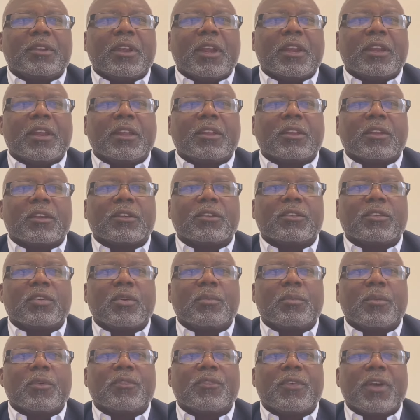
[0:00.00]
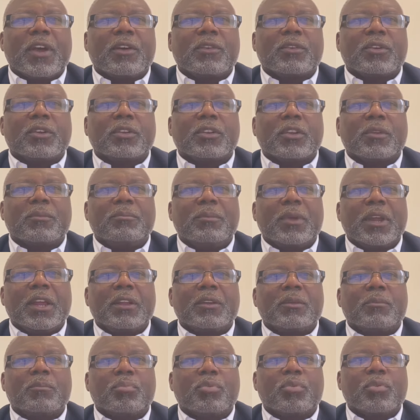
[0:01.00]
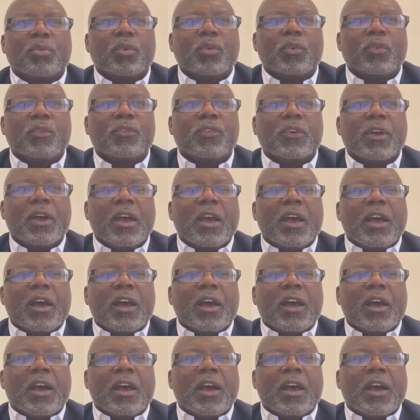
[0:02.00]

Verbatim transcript: said that the consumer failed to submit proof